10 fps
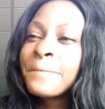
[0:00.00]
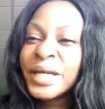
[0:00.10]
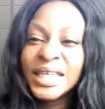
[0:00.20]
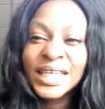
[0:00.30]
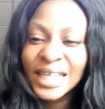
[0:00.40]

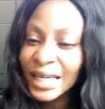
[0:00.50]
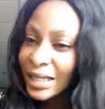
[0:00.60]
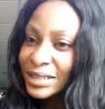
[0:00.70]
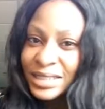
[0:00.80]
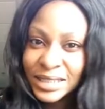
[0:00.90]

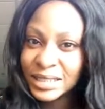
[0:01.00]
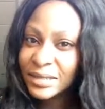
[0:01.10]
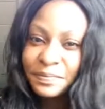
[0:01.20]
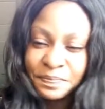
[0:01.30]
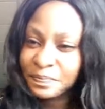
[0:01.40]
beneath
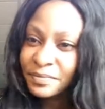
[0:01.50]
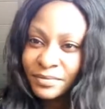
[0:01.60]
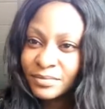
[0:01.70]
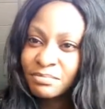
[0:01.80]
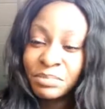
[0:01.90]

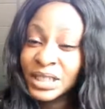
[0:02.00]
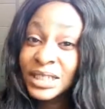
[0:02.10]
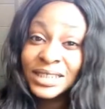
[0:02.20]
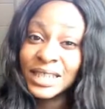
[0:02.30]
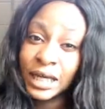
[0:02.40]

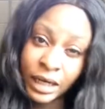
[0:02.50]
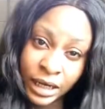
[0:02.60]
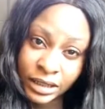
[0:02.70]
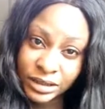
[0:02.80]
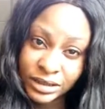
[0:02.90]

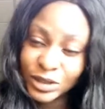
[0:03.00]
standard.